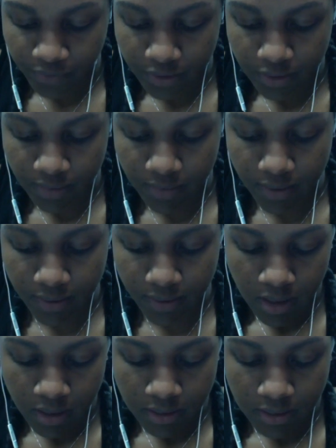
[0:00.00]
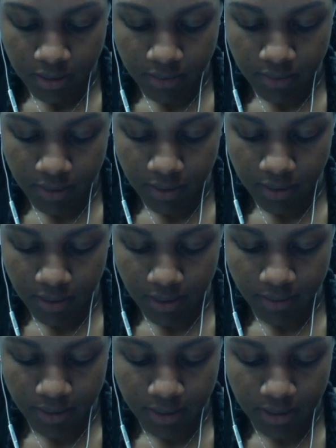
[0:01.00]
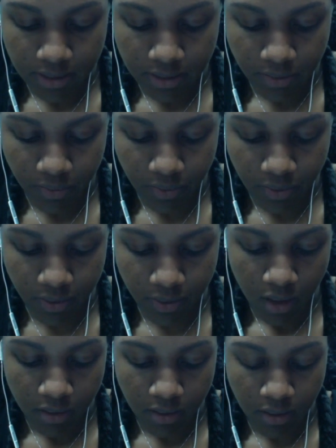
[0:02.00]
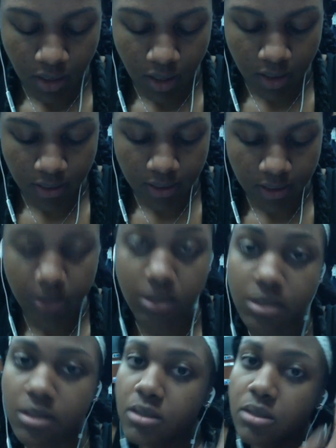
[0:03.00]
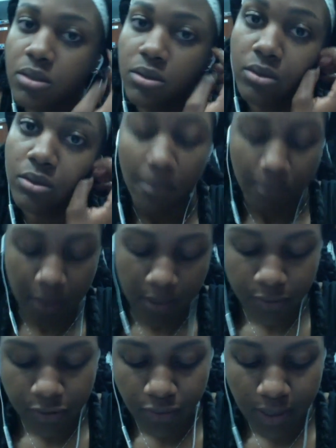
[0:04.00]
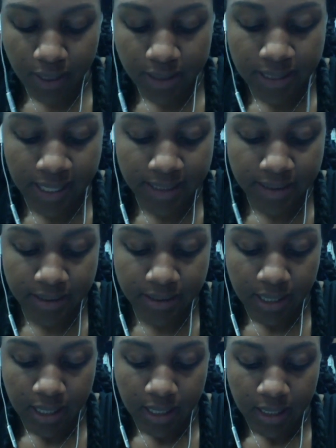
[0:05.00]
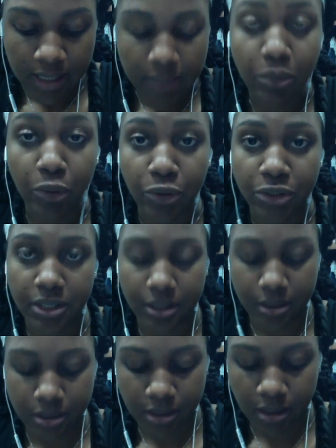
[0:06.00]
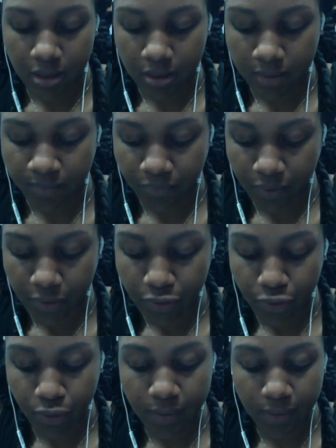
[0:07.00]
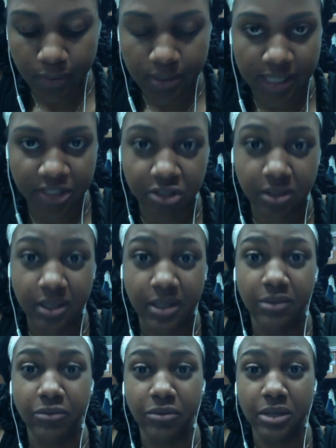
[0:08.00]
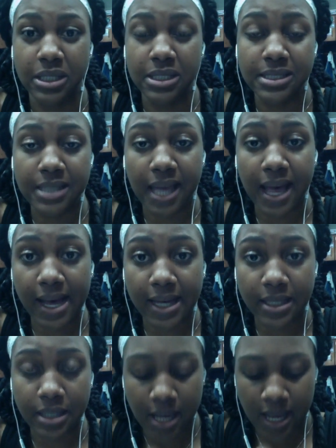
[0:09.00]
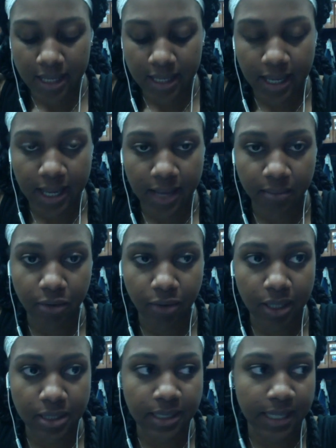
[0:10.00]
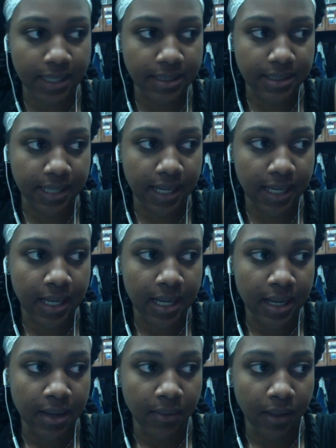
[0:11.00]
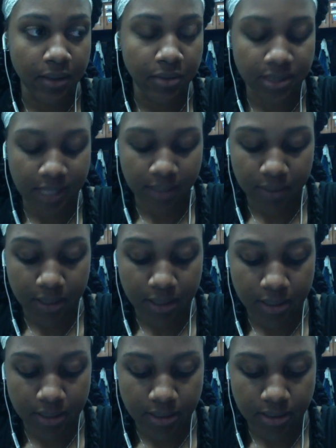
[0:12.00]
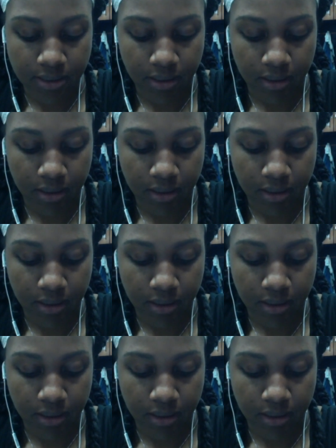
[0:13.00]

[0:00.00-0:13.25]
Some other similarities were they taught kids to be able to recognize emotions. Zobi was actually really sad, and Cami recognized that, and he was sad because